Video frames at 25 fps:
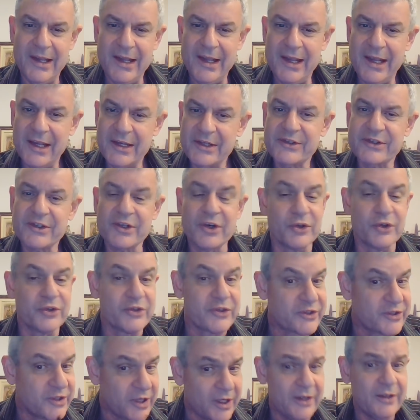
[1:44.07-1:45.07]
has
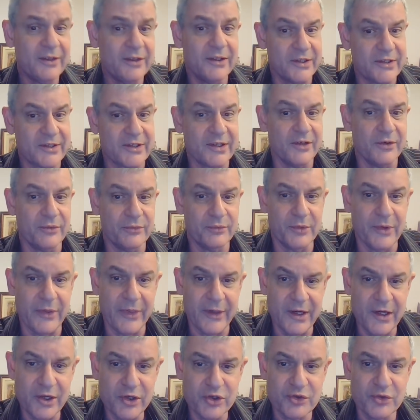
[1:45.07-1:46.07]
concerned itself with
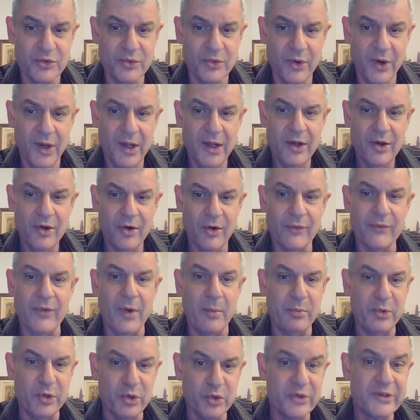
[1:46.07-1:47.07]
the issue of
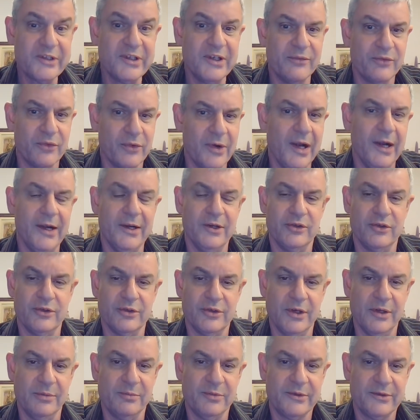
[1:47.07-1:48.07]
abusive
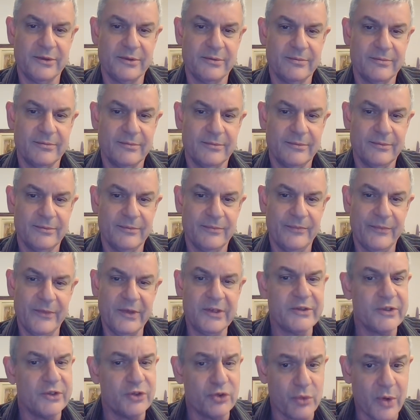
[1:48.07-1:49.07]
relationships.
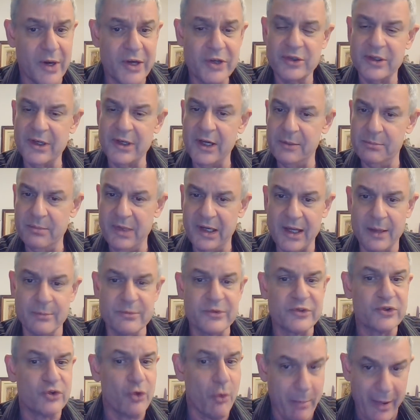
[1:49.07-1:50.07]
The situation had
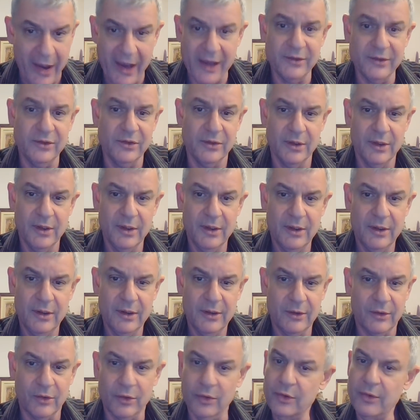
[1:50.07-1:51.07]
become so bad
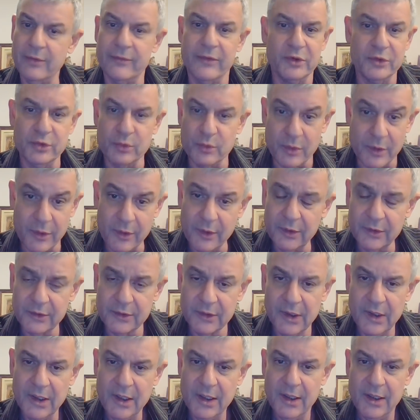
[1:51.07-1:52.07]
all over the
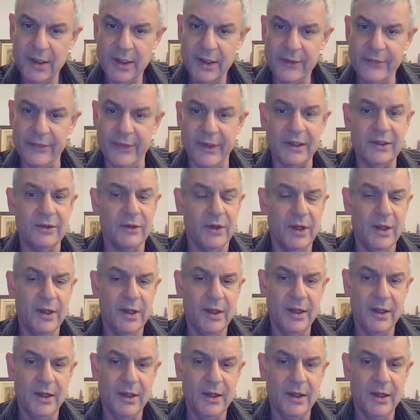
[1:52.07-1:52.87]
world that